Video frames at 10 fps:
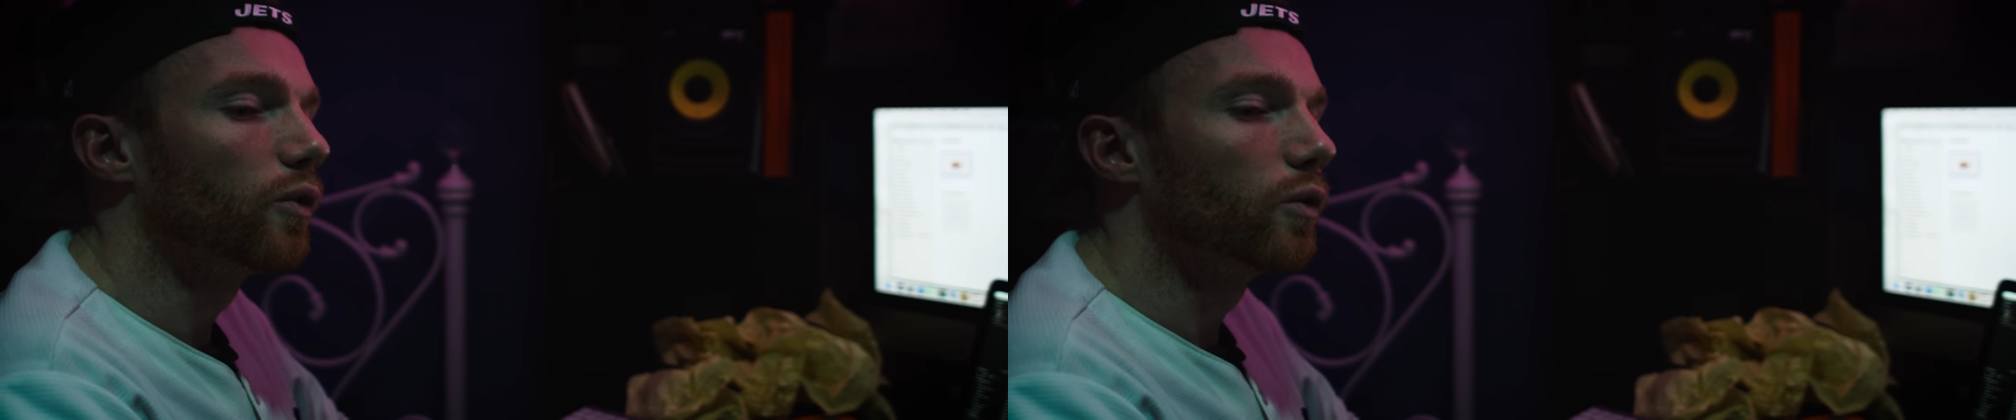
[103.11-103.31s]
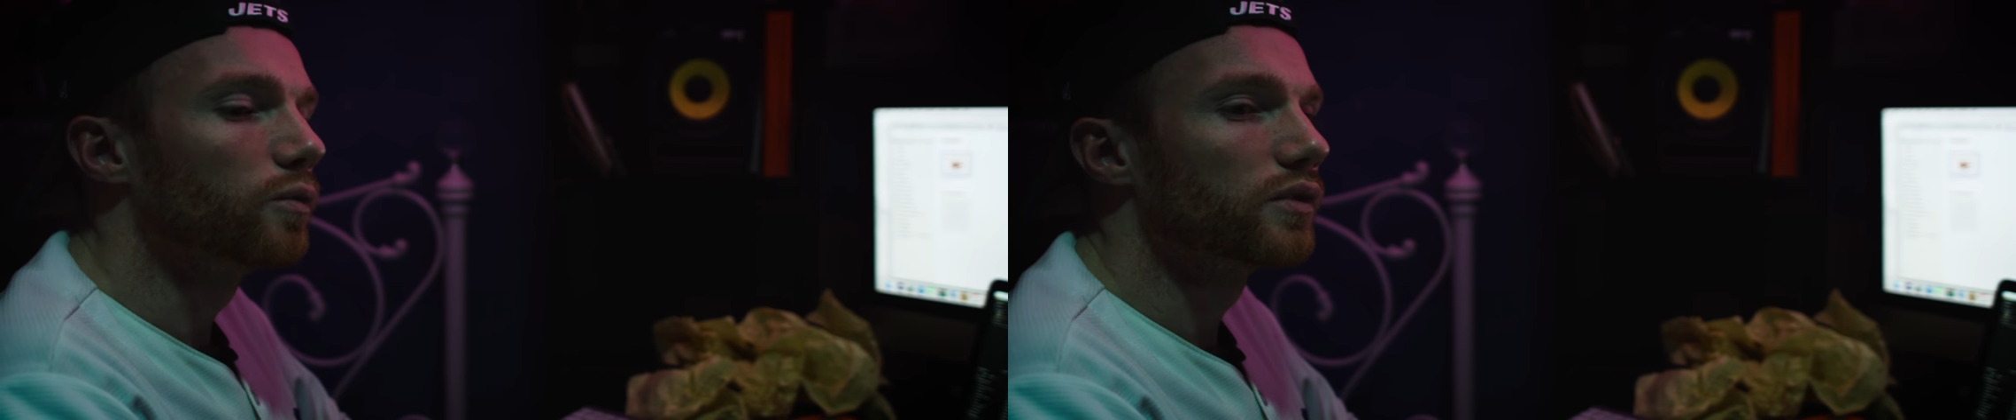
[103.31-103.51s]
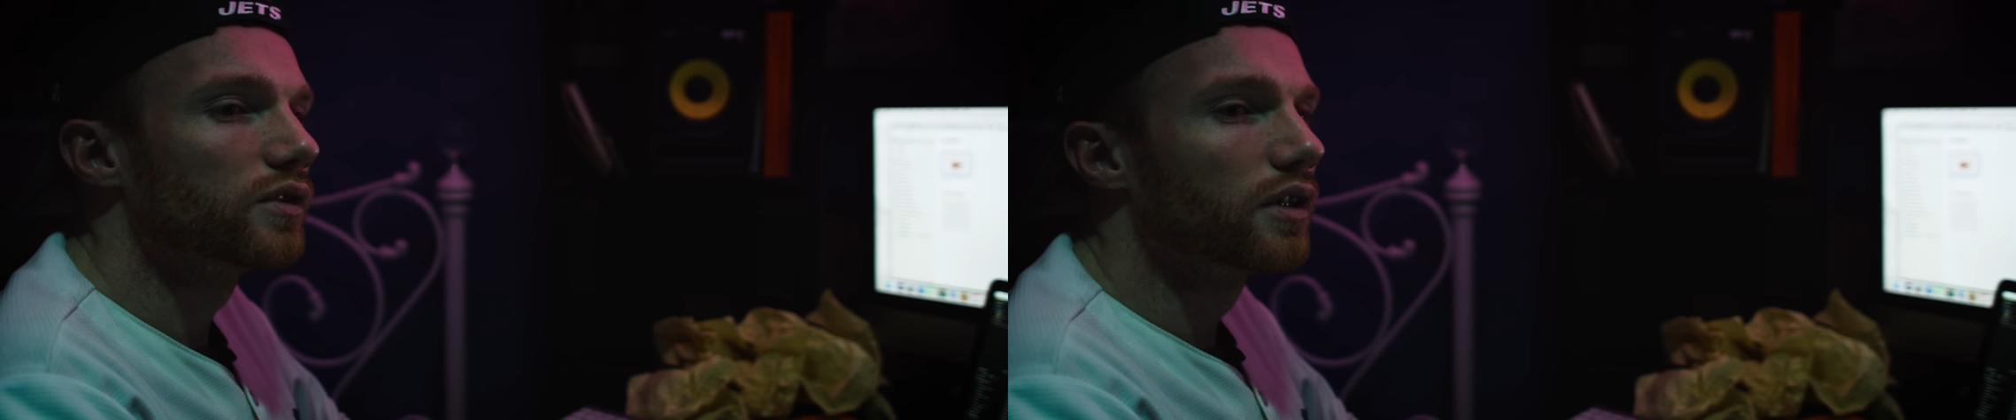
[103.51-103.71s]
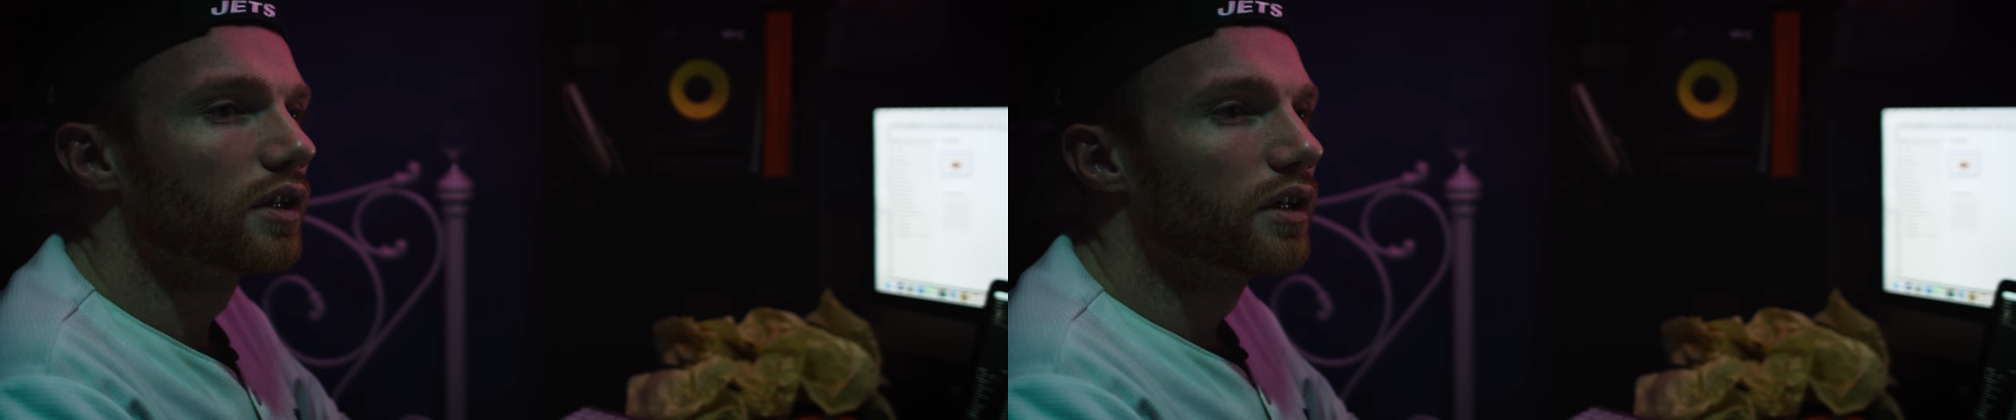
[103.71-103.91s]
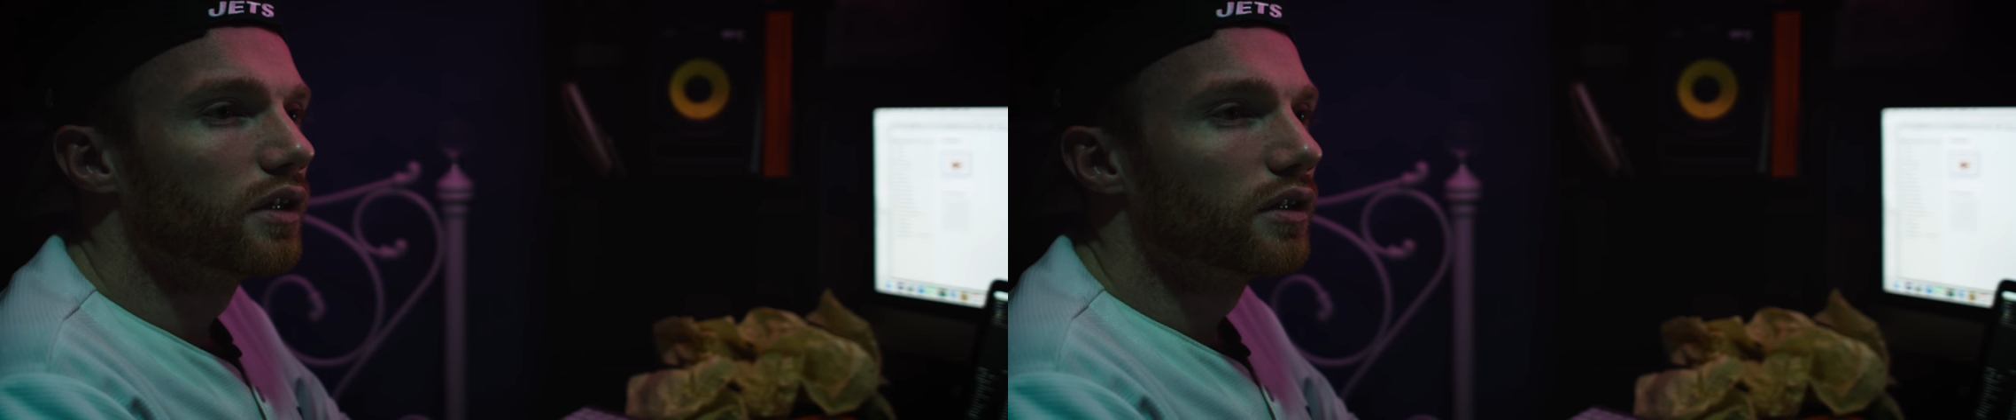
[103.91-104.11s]
forms.
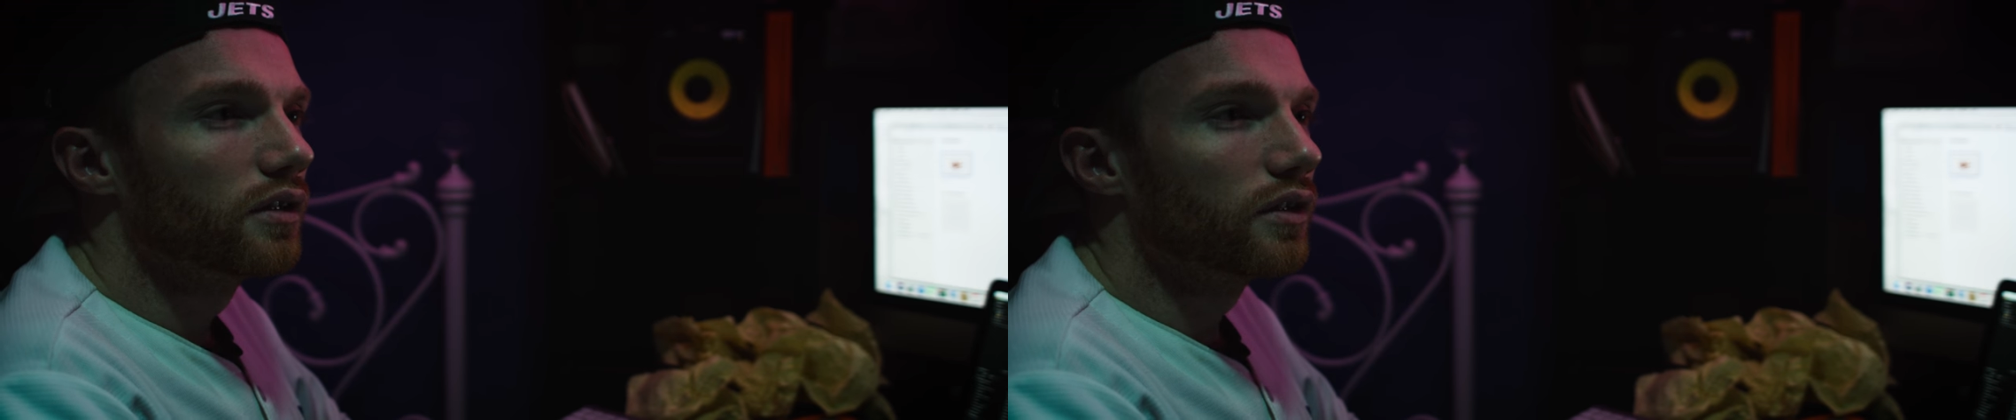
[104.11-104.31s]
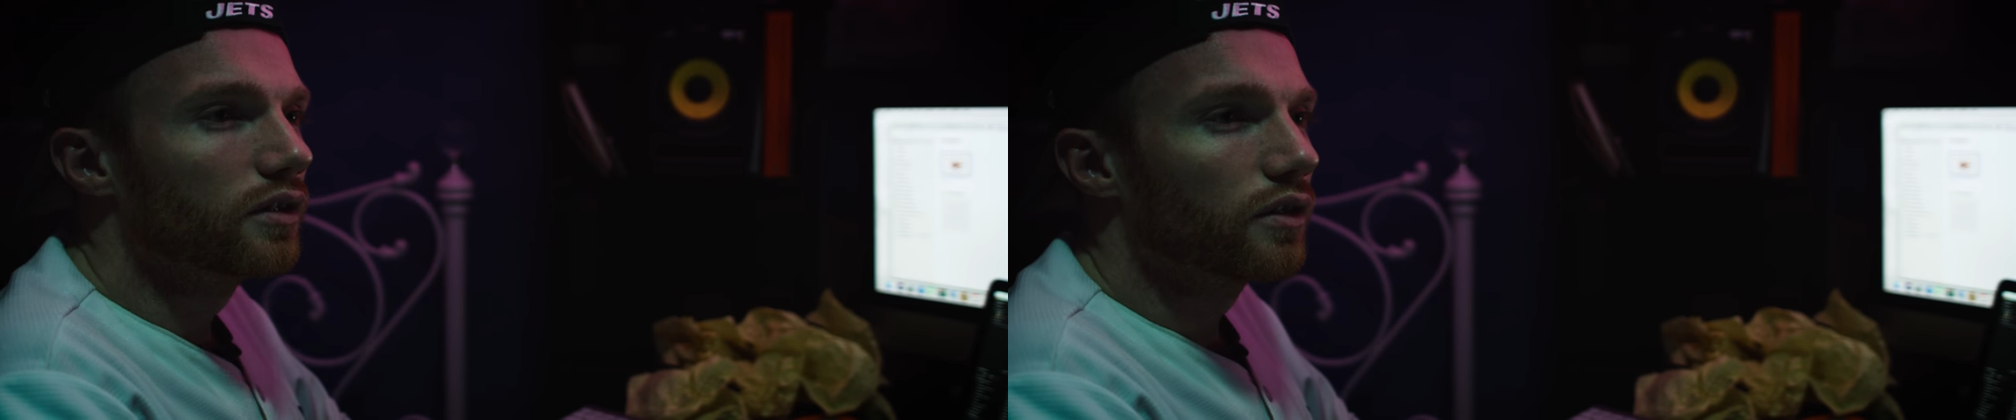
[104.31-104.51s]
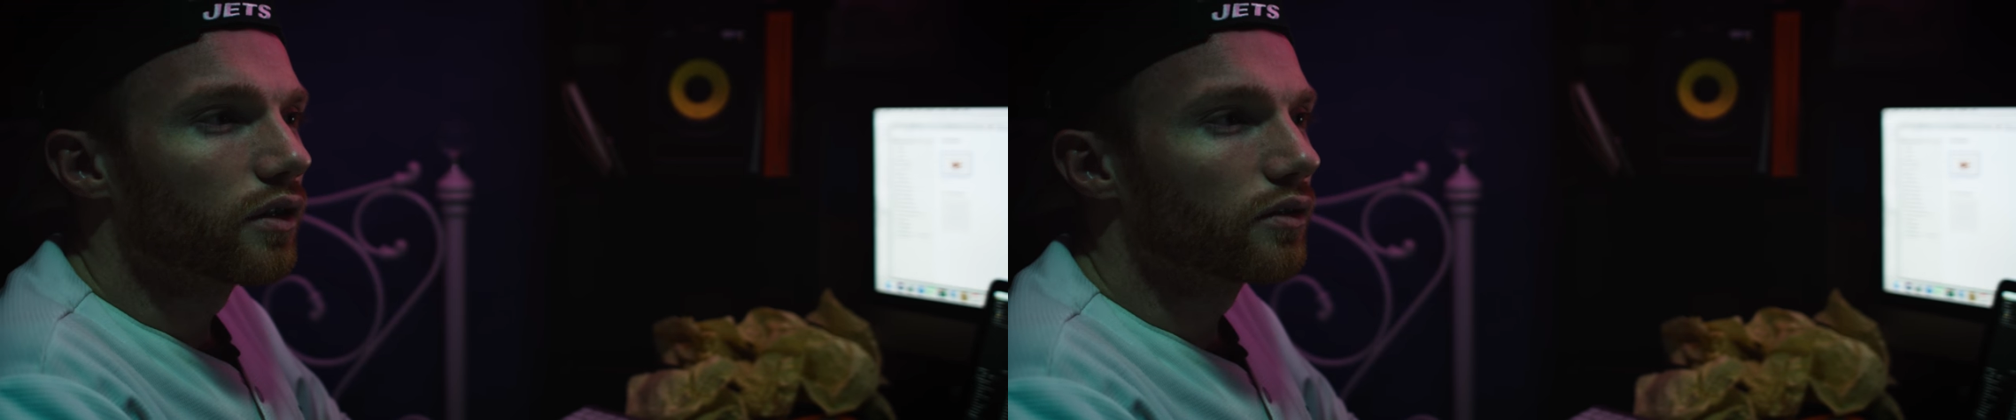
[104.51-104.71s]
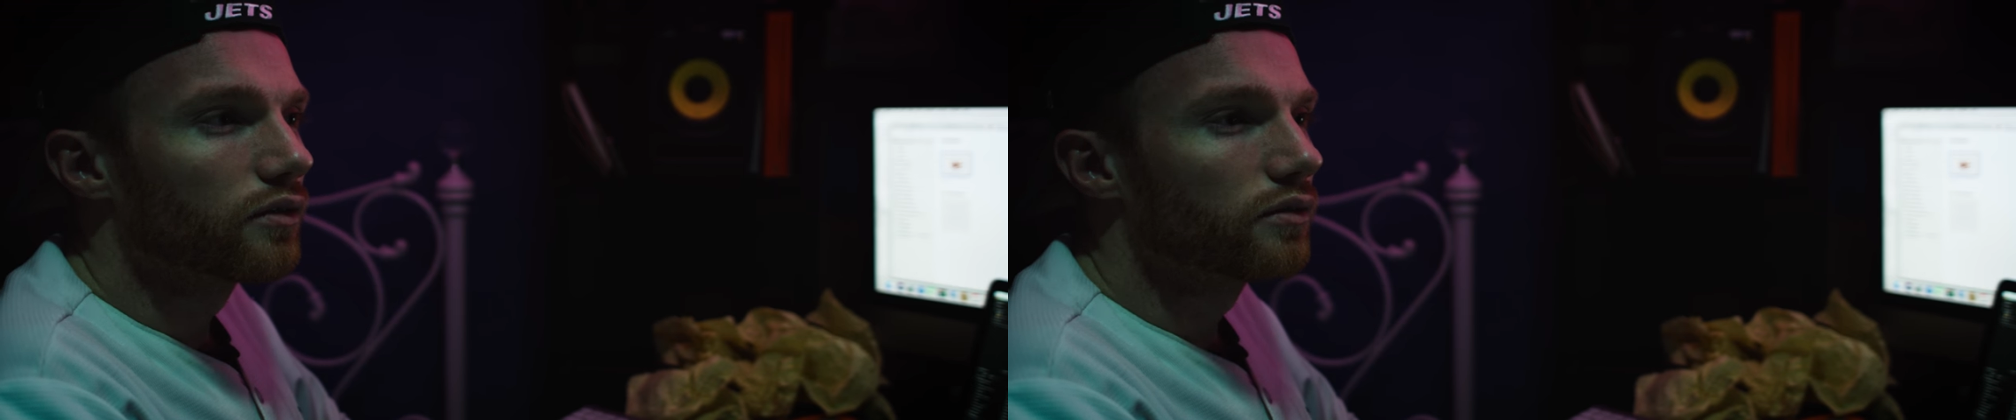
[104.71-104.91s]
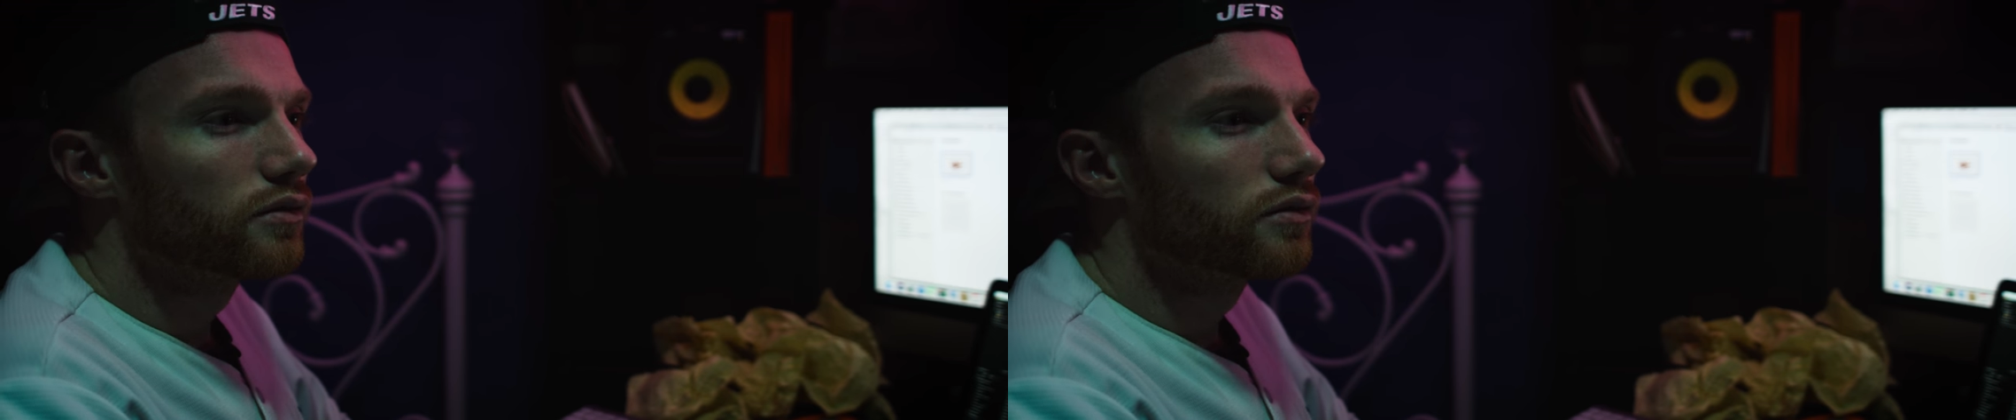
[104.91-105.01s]
You know,